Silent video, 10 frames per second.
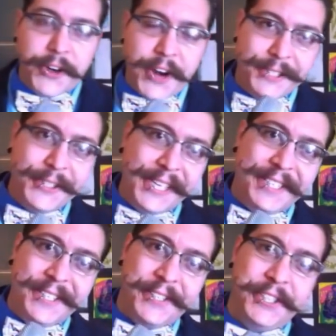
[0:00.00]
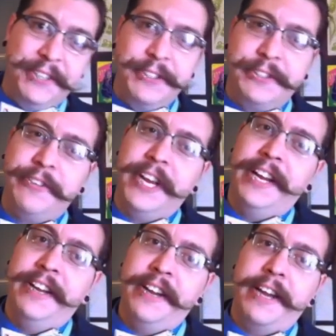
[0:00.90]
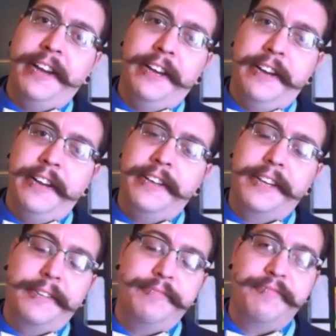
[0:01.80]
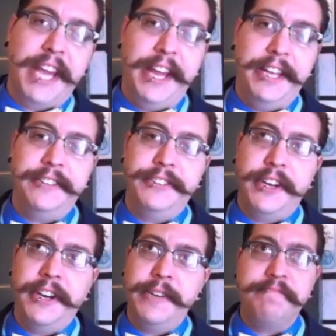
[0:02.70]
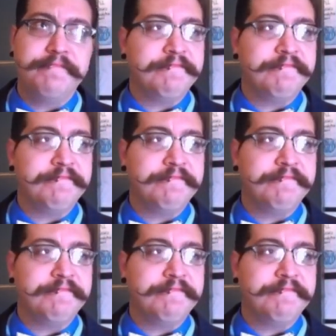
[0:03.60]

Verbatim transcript: congratulations, Steve and Savannah. I uh, can't, um,